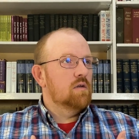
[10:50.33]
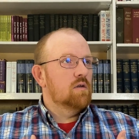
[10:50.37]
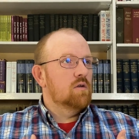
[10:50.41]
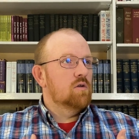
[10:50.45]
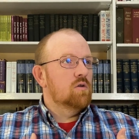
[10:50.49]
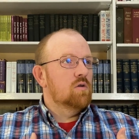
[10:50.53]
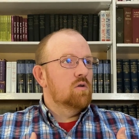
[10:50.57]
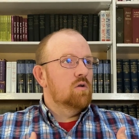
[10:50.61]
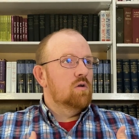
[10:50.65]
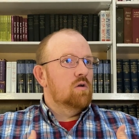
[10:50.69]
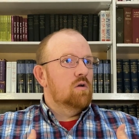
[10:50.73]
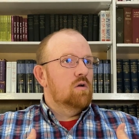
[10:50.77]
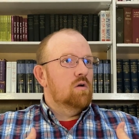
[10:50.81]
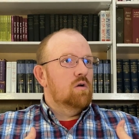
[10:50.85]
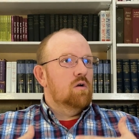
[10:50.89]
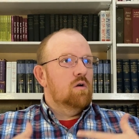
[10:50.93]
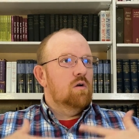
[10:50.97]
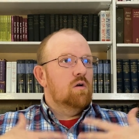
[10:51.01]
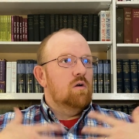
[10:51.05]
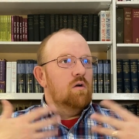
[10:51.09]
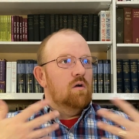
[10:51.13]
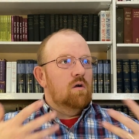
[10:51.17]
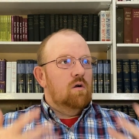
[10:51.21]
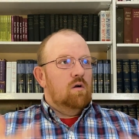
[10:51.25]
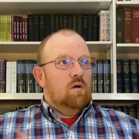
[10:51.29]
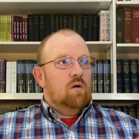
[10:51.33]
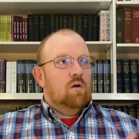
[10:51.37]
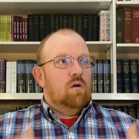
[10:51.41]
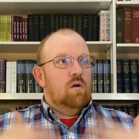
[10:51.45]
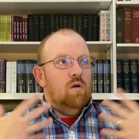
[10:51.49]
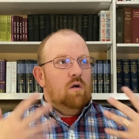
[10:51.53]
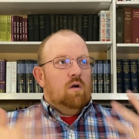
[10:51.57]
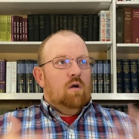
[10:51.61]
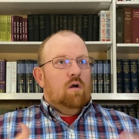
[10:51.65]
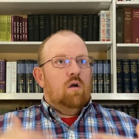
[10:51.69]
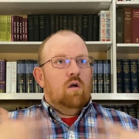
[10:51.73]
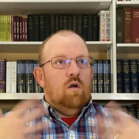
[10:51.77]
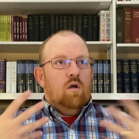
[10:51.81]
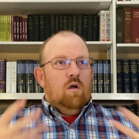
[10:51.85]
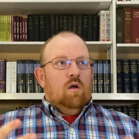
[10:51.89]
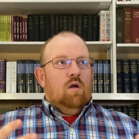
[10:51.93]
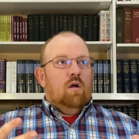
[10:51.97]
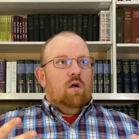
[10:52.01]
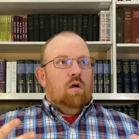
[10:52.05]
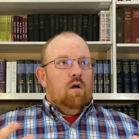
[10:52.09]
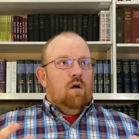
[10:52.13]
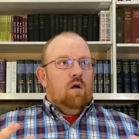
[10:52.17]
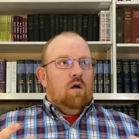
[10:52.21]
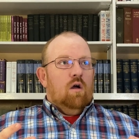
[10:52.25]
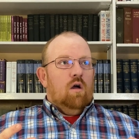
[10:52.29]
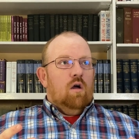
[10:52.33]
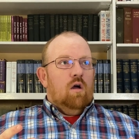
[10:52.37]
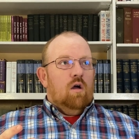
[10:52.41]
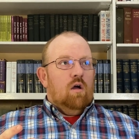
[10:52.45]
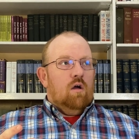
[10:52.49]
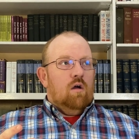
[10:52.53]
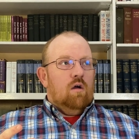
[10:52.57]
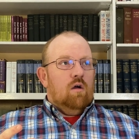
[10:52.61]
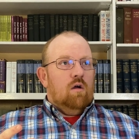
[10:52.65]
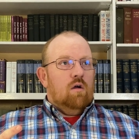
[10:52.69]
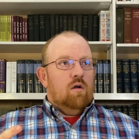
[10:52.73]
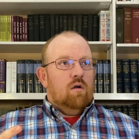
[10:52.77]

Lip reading: No one is speaking in this clip.